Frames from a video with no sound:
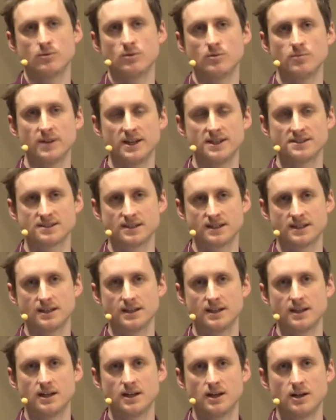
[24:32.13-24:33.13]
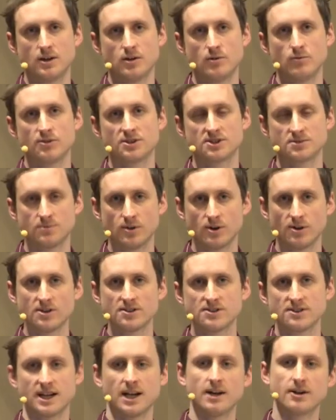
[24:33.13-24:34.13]
basically respond
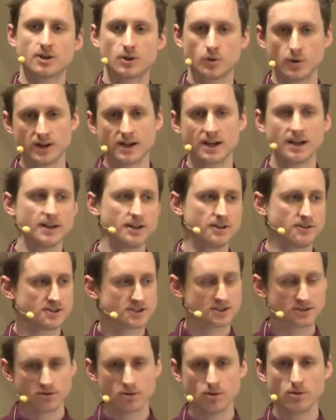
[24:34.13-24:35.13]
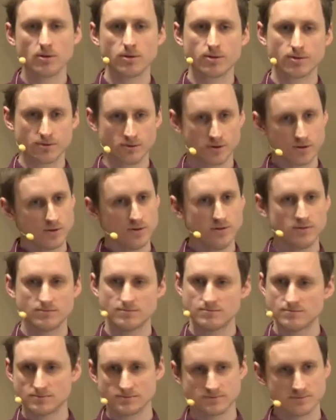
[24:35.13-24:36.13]
to how quickly you scroll through
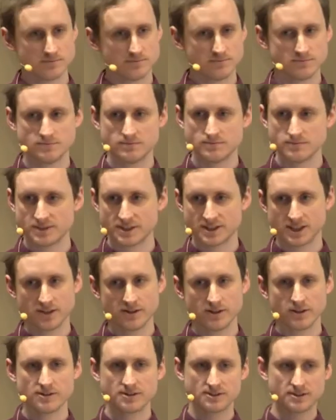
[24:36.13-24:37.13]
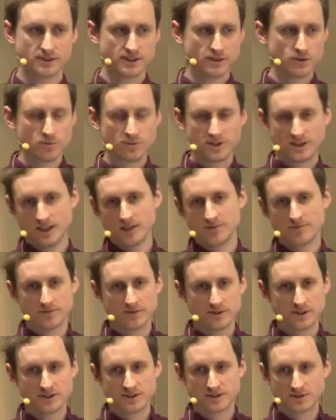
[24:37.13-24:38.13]
materials. So there will be an
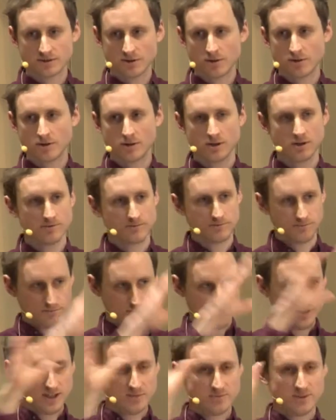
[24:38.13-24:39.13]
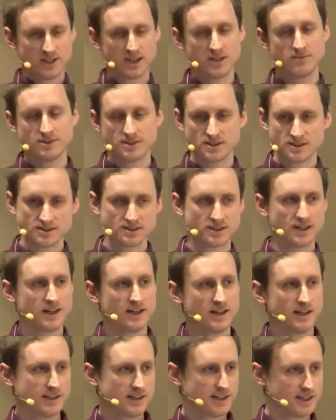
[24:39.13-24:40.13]
infinite scroll of really big images.
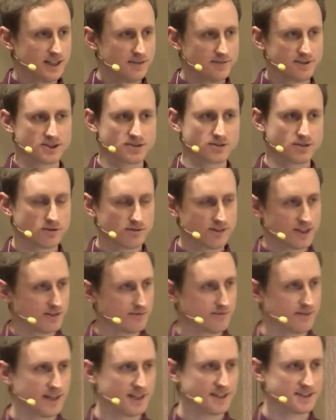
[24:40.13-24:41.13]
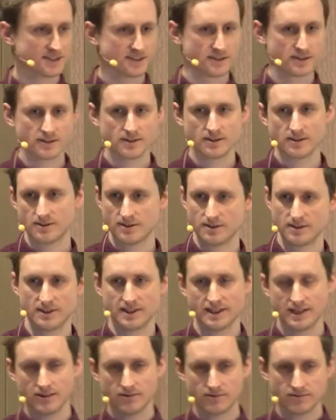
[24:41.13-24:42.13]
And if you scroll really fast,
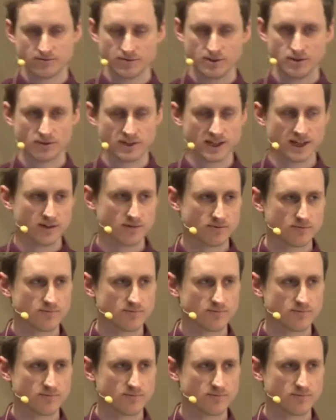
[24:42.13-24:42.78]
you'll get